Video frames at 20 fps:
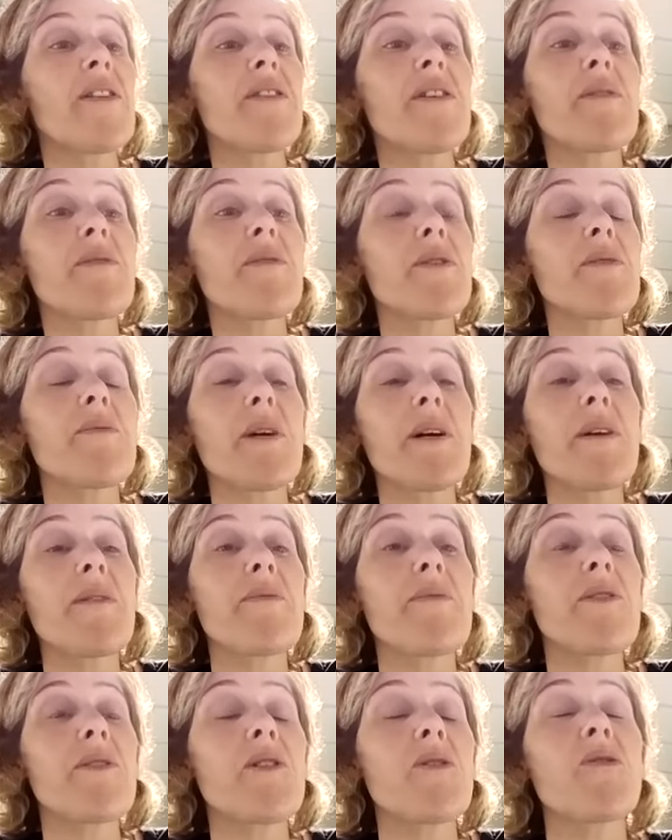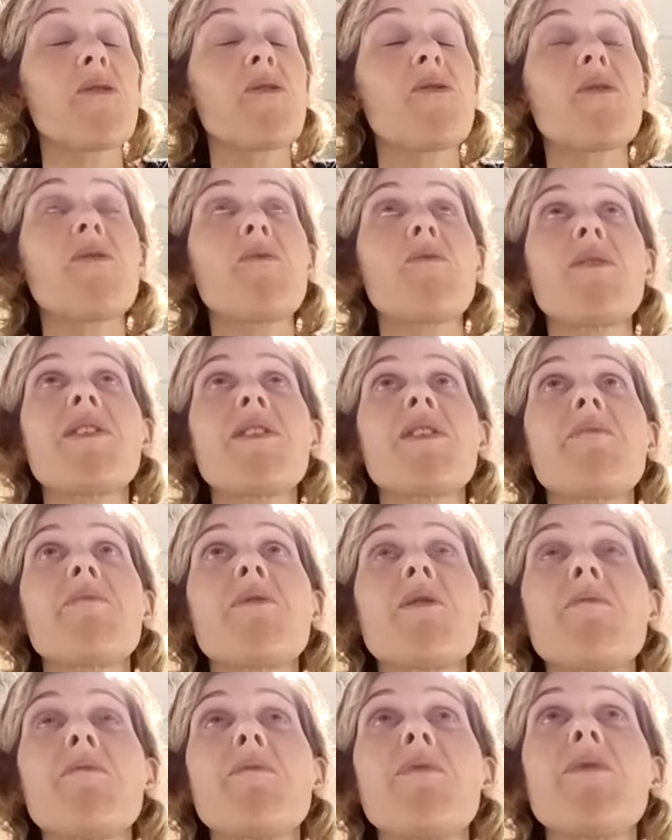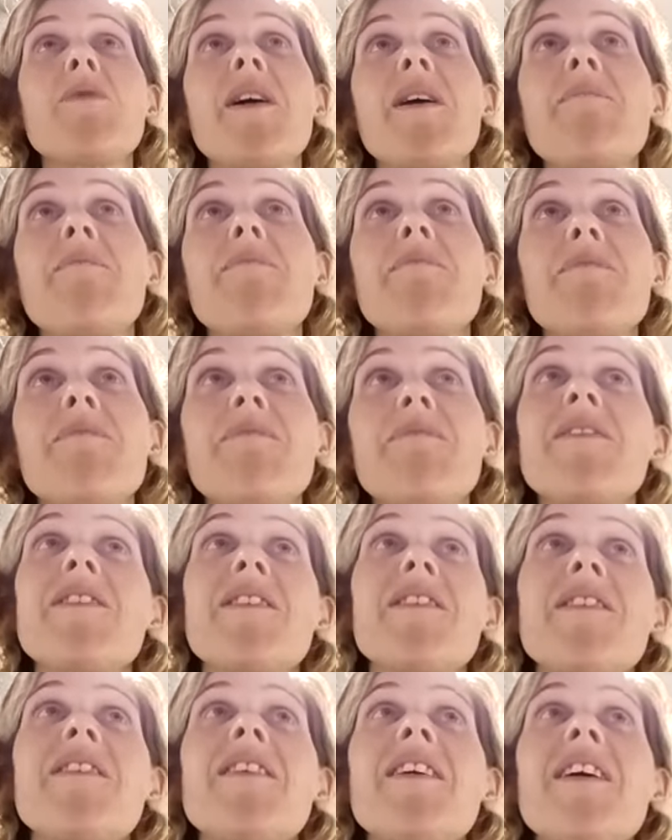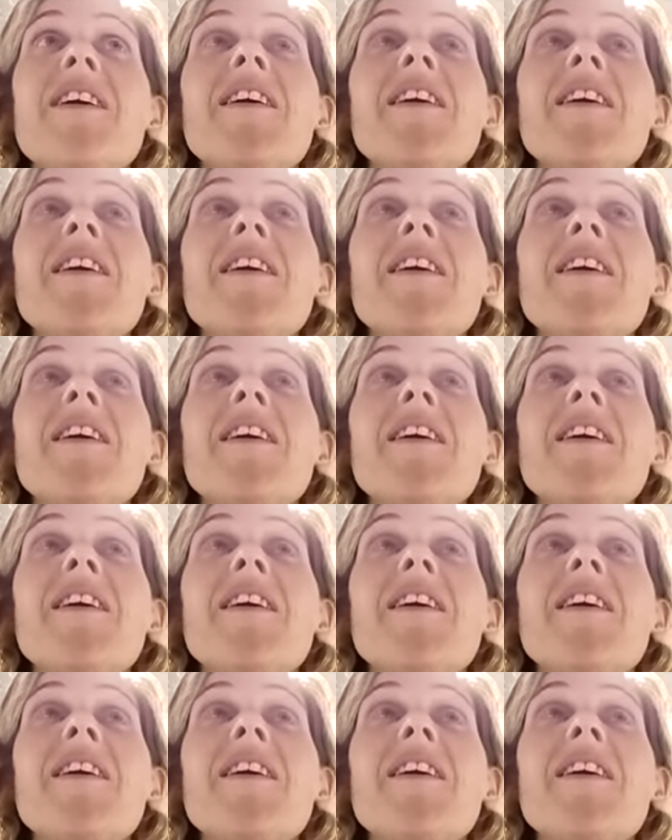They were, you know, using wisdom to put to